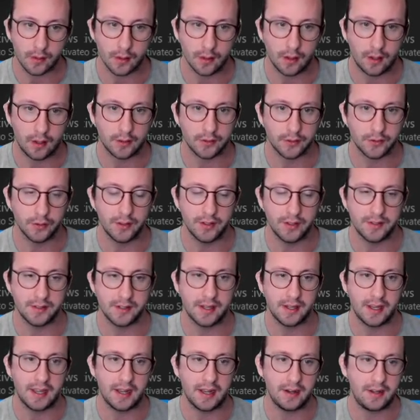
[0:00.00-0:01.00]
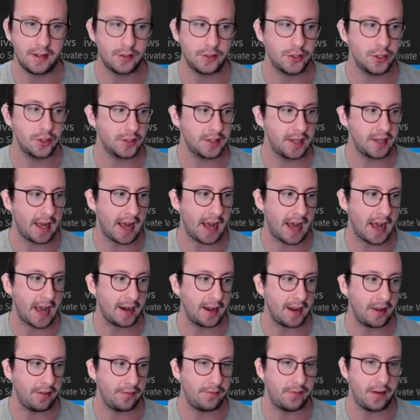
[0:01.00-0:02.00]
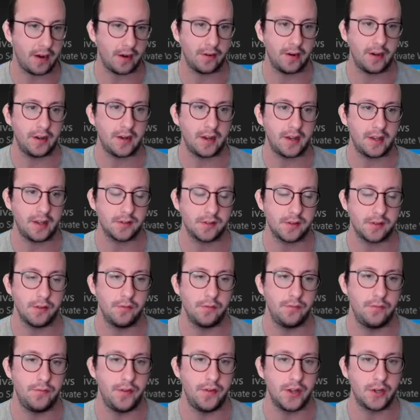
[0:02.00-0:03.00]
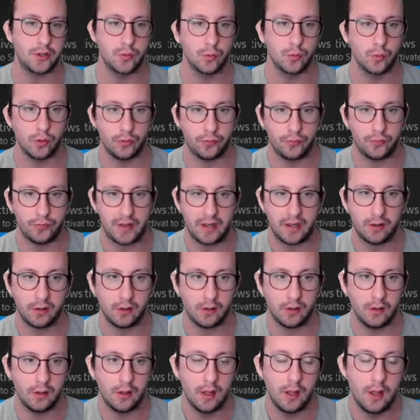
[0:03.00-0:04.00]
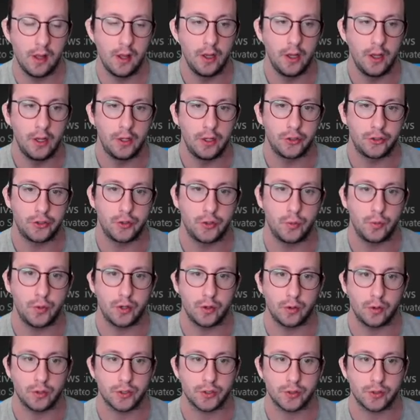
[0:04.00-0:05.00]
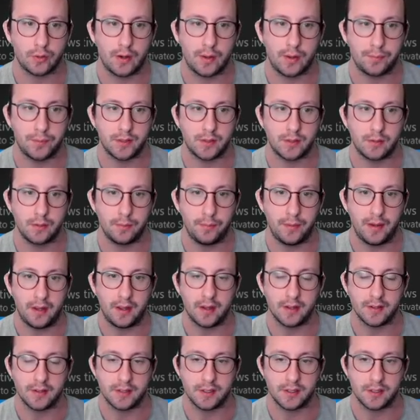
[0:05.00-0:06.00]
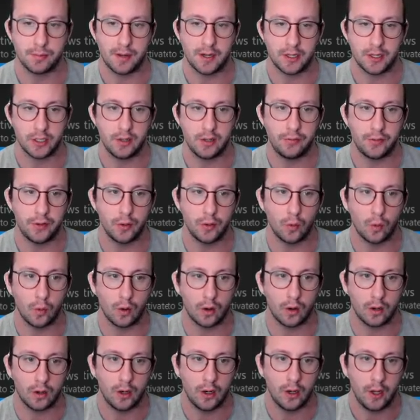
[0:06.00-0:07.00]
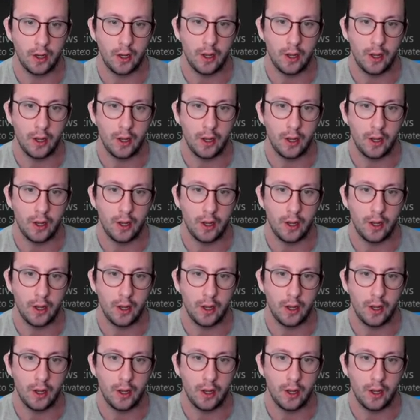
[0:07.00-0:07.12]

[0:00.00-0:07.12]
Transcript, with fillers: Uh, so this again is just to add a very nice visual feel to your scripts because especially if you're